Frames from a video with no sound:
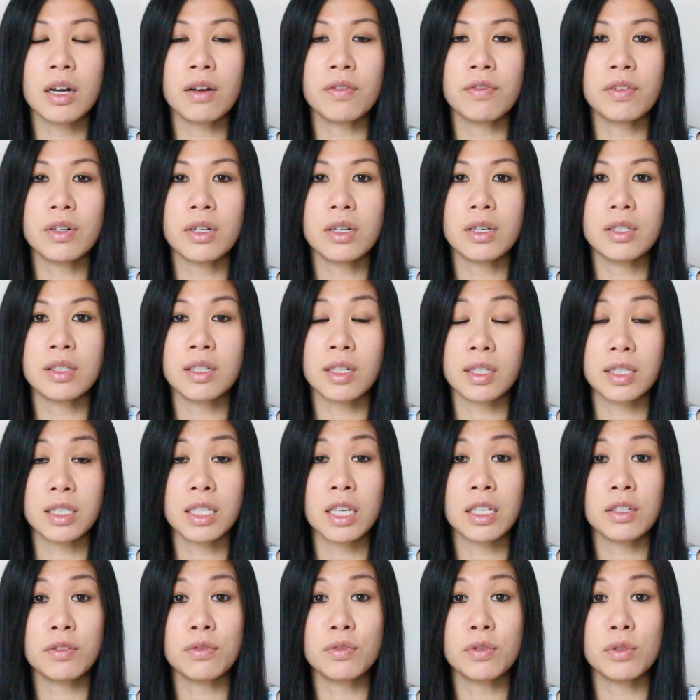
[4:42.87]
other
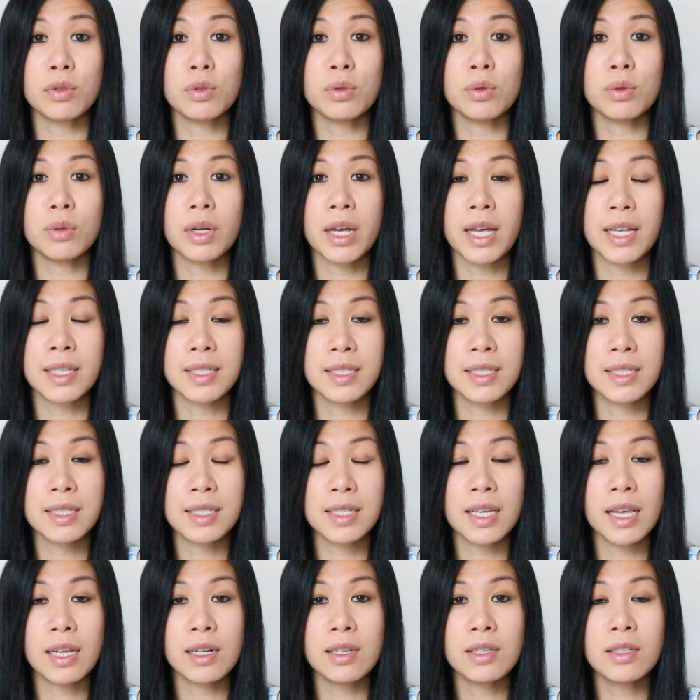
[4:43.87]
successful Etsy
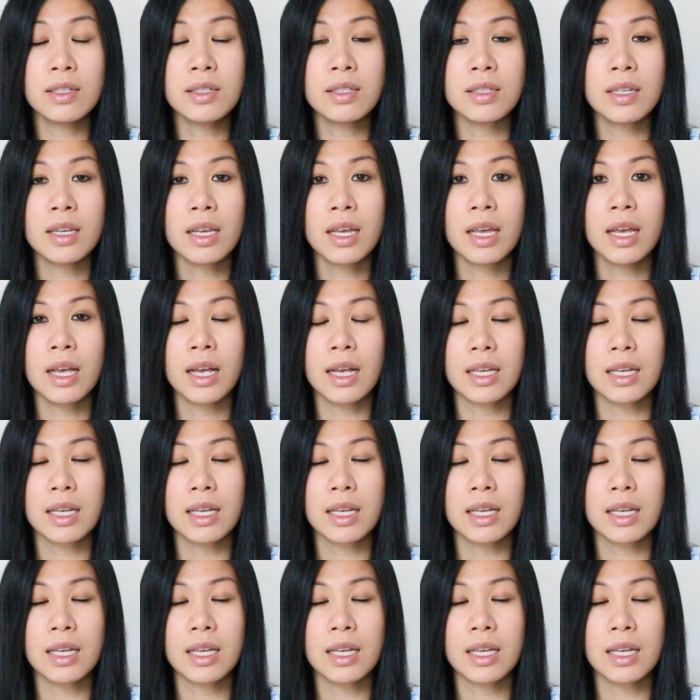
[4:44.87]
sellers